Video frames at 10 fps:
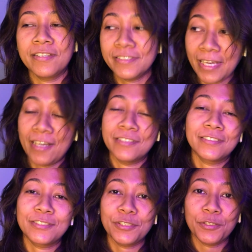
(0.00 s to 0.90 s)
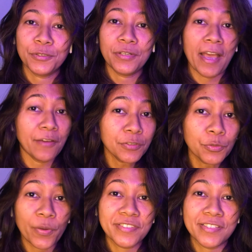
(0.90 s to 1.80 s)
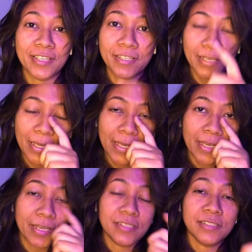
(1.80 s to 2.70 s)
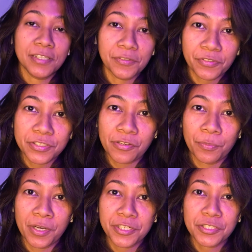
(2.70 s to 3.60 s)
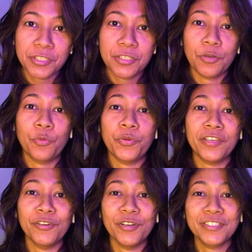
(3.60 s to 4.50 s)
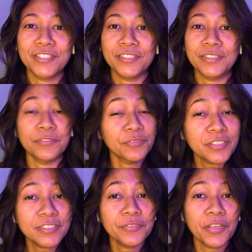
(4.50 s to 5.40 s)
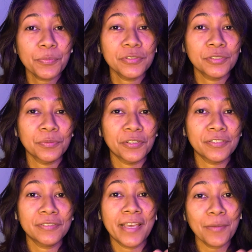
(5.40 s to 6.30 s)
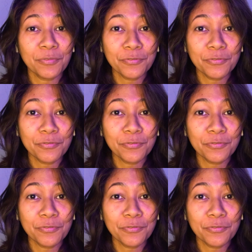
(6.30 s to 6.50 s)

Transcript: Yeah, so have a good Wednesday. It's the 31st of March. We go on to the 1st of April tomorrow. April